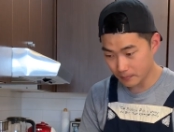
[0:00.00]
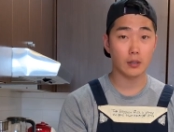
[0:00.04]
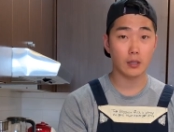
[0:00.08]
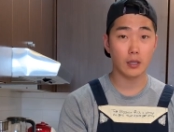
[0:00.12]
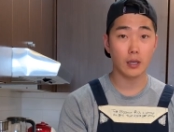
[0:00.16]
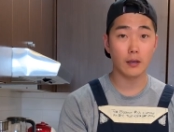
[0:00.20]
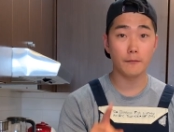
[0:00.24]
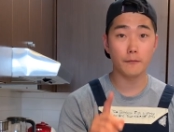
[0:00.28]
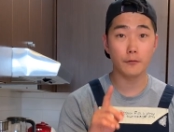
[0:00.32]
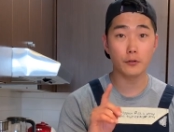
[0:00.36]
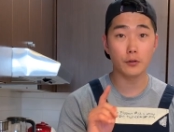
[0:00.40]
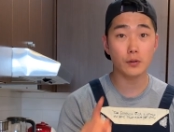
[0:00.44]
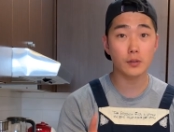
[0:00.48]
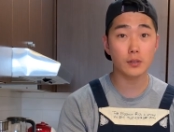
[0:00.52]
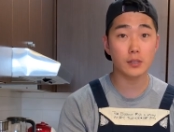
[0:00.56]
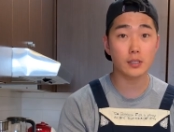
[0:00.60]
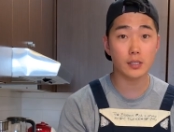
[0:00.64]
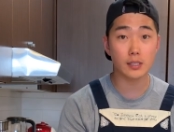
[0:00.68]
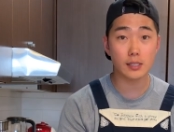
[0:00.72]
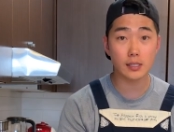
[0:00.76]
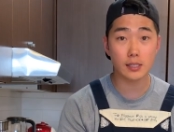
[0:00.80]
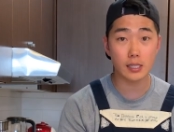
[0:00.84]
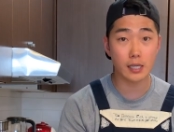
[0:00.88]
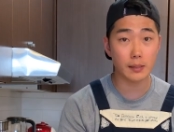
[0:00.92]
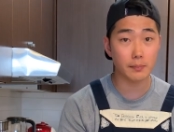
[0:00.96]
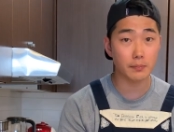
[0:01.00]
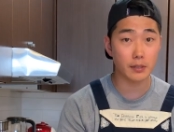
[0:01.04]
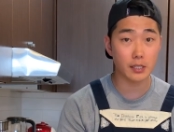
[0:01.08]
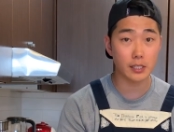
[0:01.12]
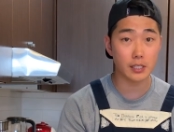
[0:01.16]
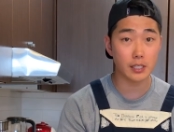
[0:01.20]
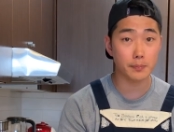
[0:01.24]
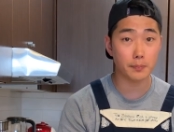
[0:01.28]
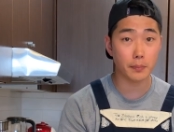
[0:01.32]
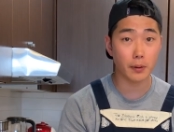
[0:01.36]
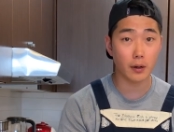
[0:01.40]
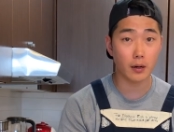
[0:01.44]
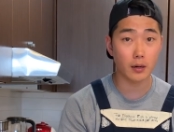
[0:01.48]
If you just skip this
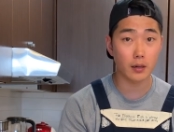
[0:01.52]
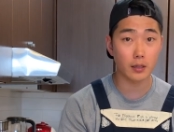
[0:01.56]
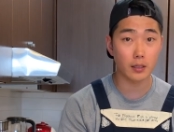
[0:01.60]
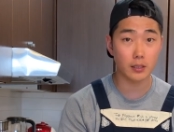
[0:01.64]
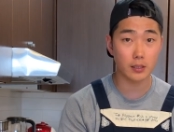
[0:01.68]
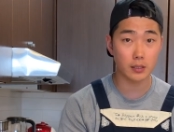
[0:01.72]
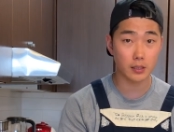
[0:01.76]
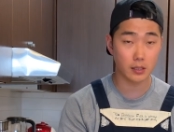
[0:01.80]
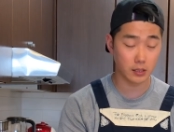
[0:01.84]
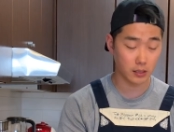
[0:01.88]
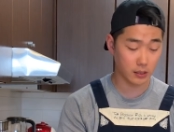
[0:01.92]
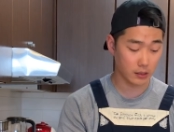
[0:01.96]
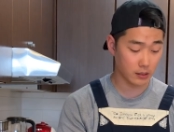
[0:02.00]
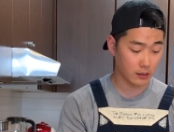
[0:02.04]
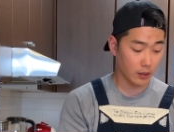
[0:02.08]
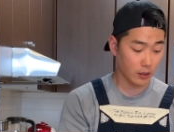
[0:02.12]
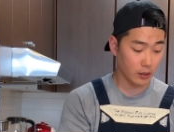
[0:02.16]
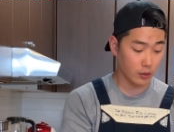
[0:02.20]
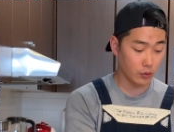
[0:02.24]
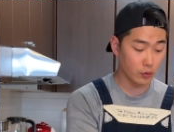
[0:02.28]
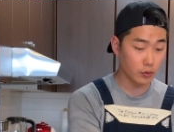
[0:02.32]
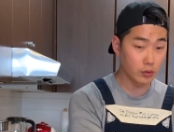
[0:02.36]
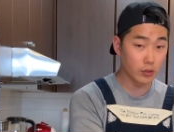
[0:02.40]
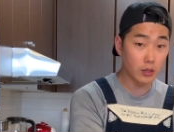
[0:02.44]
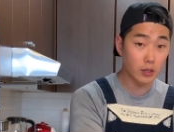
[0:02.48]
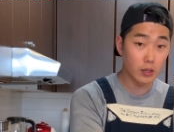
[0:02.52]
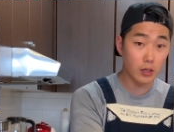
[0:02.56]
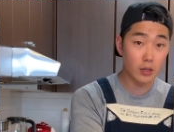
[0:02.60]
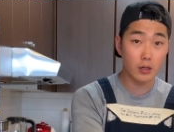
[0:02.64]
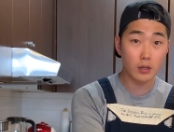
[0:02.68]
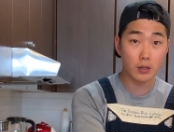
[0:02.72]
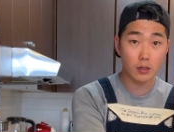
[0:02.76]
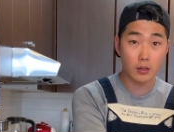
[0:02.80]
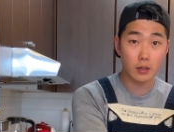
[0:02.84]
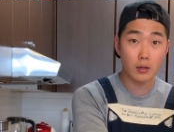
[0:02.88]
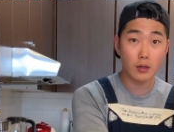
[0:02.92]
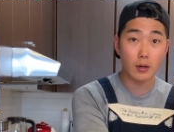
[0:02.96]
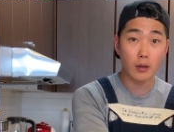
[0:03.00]
part,
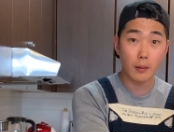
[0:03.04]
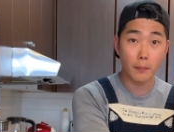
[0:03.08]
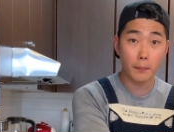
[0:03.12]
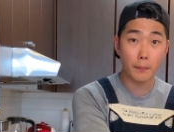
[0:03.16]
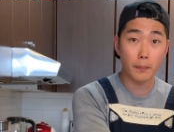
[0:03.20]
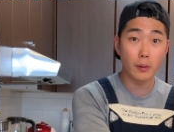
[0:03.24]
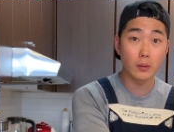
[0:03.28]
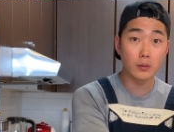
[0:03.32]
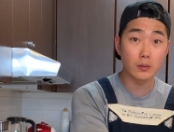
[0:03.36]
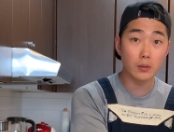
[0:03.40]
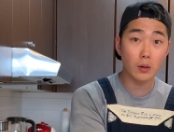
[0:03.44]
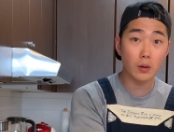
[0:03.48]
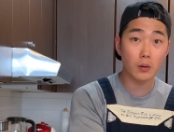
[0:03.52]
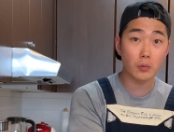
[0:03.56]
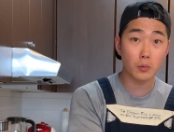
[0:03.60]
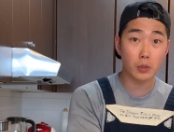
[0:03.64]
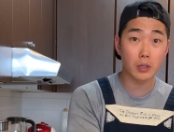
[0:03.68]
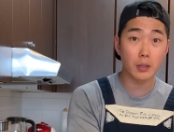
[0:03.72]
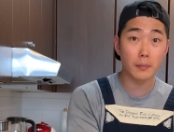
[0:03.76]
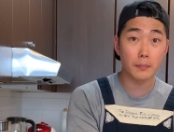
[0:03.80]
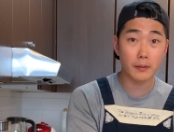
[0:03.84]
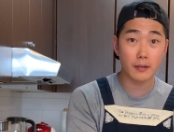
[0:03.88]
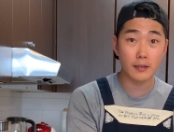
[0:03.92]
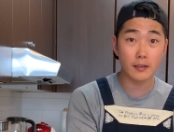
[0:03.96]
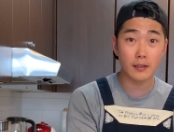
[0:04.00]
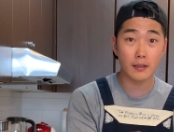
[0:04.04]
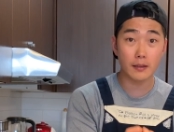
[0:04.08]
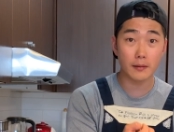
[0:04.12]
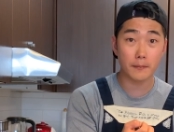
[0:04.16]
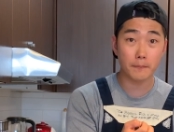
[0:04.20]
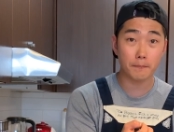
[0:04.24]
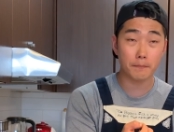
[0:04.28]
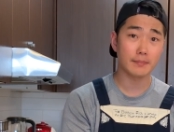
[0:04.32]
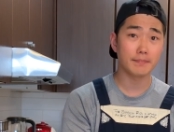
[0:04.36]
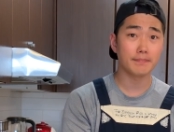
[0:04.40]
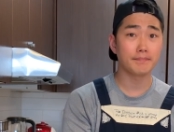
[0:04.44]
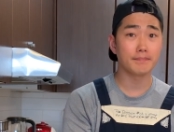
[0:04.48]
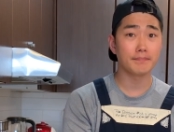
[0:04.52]
your bulldog will be,
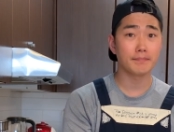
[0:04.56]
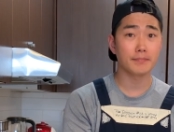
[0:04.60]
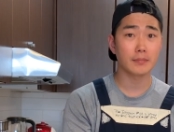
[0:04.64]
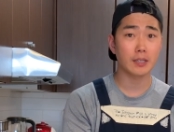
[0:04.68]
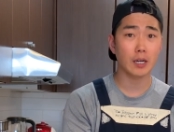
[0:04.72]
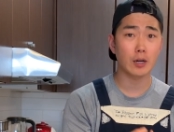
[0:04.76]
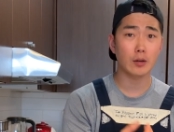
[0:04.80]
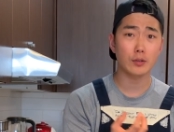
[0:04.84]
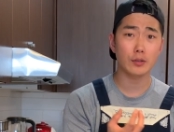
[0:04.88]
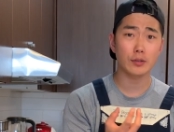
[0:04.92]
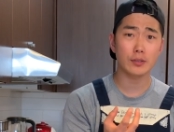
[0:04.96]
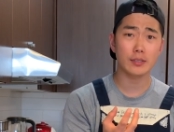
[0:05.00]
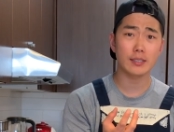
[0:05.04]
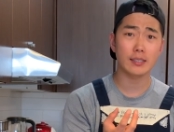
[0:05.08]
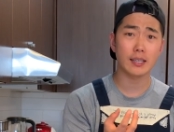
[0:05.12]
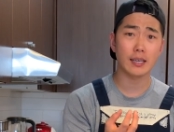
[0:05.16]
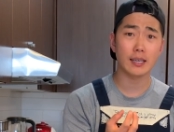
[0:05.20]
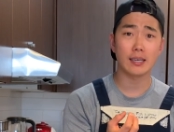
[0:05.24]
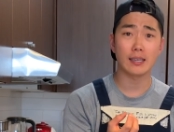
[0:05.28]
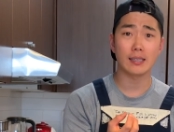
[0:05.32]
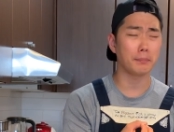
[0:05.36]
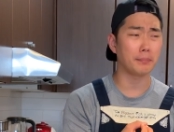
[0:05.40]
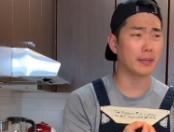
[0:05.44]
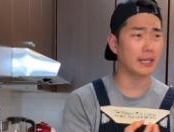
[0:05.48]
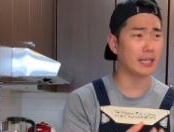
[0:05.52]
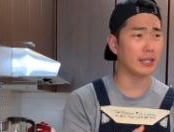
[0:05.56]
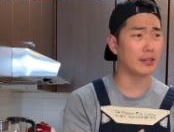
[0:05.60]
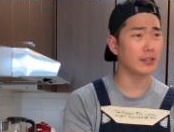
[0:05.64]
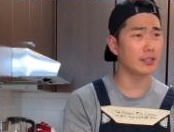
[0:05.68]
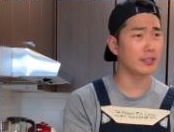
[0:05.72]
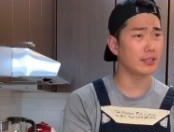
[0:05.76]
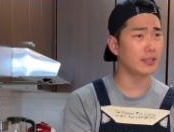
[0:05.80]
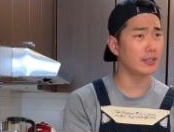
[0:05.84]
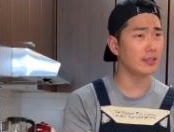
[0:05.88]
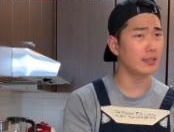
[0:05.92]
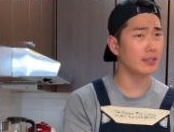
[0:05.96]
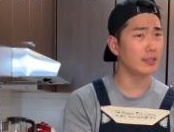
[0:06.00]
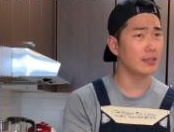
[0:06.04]
um, how do you say,
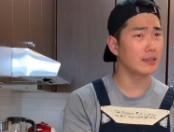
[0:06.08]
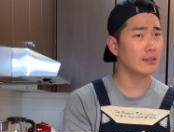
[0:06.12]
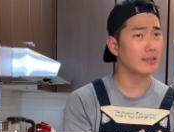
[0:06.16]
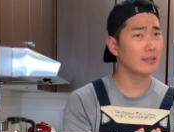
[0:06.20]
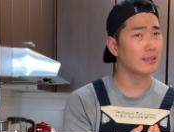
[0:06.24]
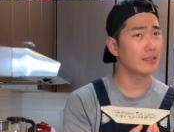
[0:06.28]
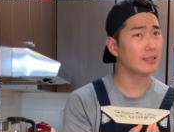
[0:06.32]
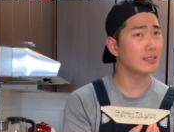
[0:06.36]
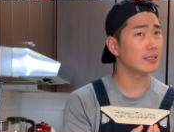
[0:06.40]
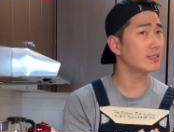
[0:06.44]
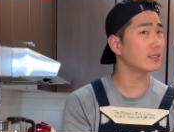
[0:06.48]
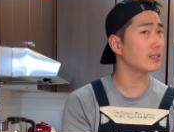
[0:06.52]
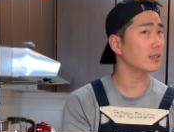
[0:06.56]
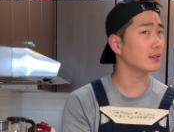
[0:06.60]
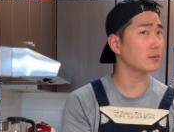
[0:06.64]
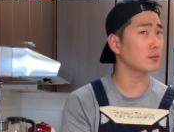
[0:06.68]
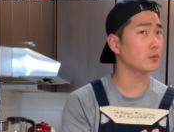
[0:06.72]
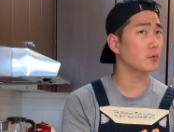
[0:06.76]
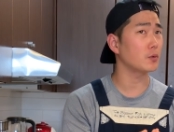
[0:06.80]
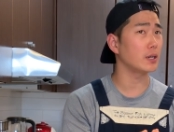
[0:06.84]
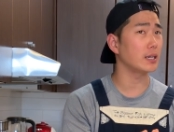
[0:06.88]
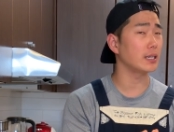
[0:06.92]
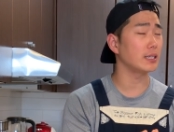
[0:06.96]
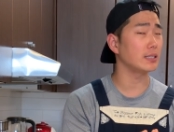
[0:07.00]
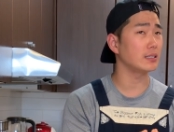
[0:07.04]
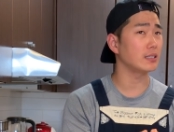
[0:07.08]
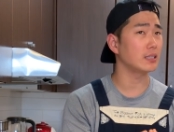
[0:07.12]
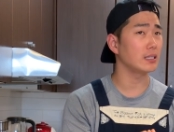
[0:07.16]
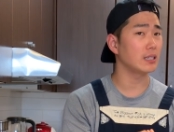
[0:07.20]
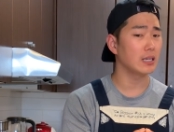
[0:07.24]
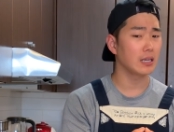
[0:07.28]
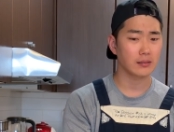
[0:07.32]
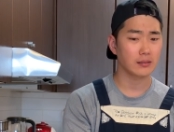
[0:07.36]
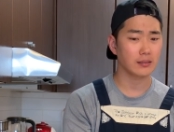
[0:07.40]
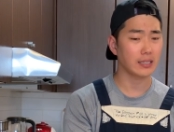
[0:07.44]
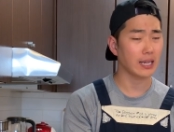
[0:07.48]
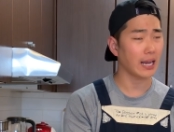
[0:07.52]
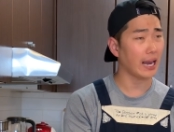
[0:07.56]
bitter? It's not quite.
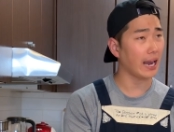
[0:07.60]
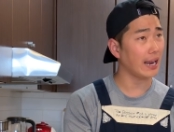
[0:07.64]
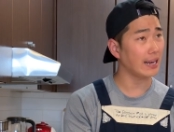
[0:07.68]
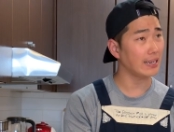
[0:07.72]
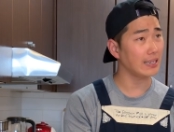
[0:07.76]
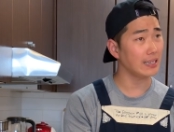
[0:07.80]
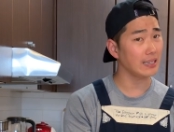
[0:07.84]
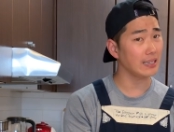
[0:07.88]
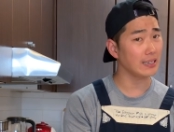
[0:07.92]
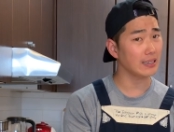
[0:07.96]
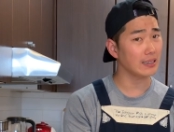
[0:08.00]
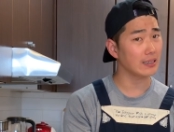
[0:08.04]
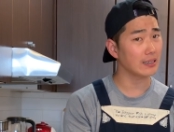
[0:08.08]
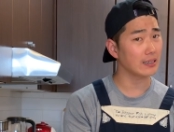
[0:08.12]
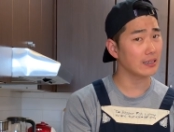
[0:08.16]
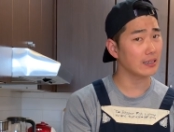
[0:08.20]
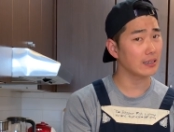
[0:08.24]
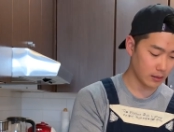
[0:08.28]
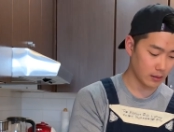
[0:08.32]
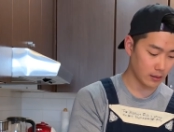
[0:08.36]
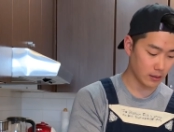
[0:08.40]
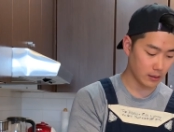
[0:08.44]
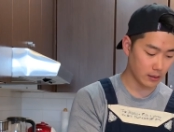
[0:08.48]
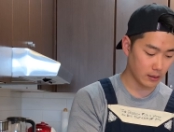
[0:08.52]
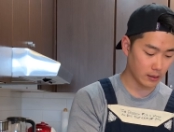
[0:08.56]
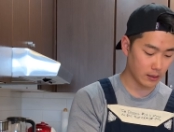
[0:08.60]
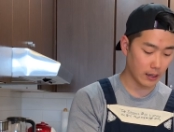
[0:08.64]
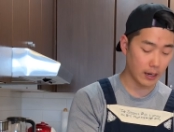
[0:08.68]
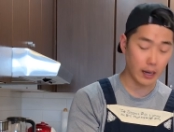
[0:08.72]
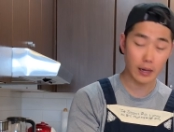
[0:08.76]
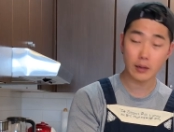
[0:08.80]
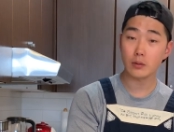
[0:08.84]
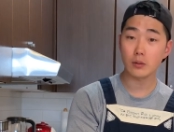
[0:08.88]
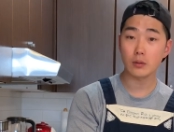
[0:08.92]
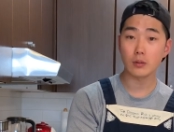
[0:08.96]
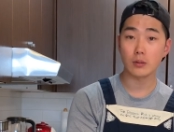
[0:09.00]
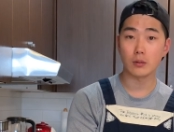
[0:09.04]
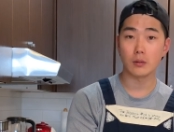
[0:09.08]
Tannic? I
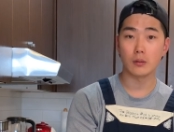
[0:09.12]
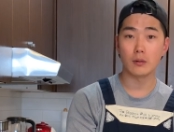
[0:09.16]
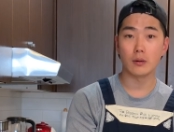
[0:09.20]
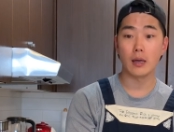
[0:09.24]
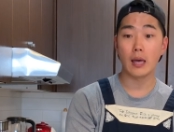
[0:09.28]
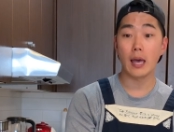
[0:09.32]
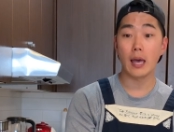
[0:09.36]
don't know.